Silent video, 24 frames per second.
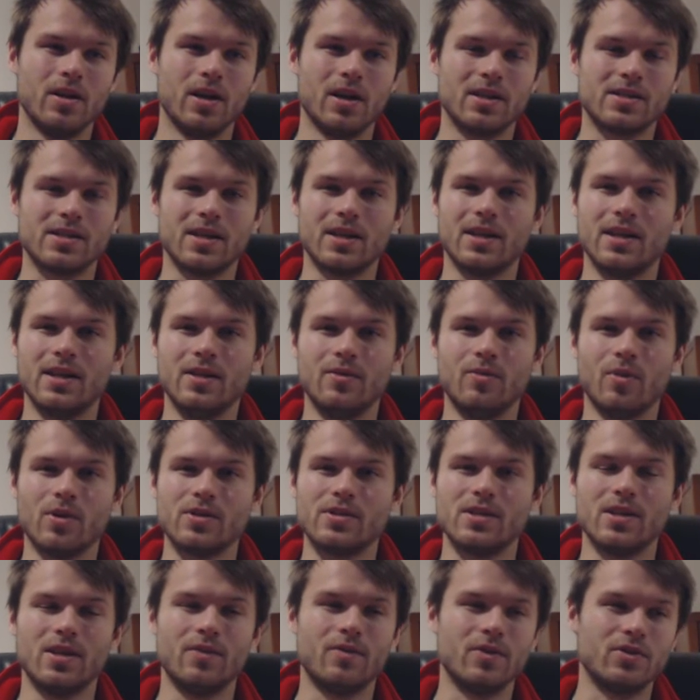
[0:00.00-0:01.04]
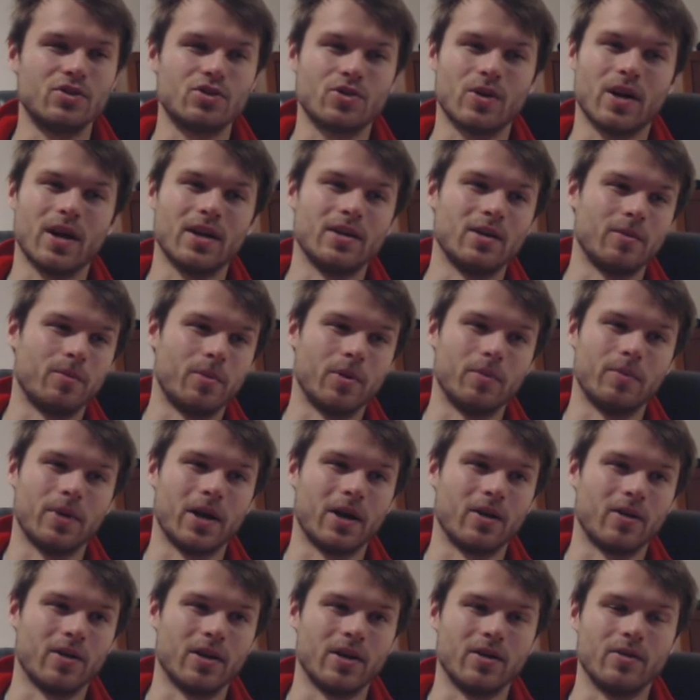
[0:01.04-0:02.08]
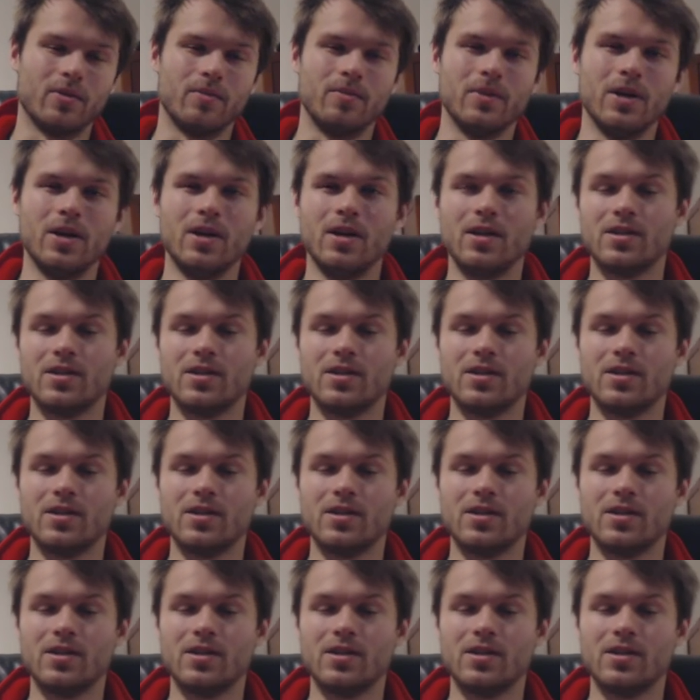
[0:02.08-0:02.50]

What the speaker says: It's like he wasn't even trying to put power in them.